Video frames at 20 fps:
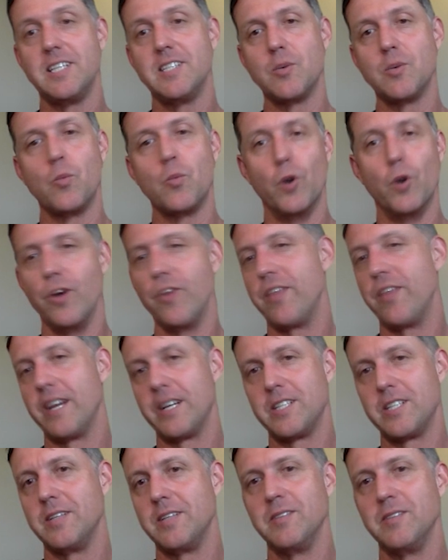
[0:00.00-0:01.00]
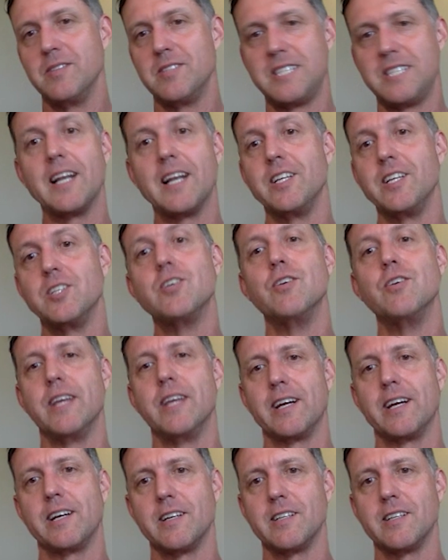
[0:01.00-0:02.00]
is it worth actually selling to
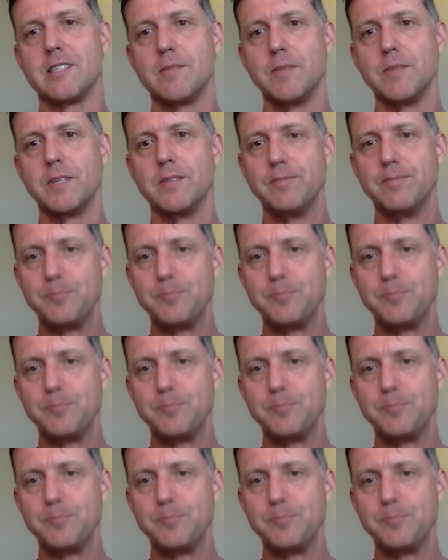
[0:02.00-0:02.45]
that customer?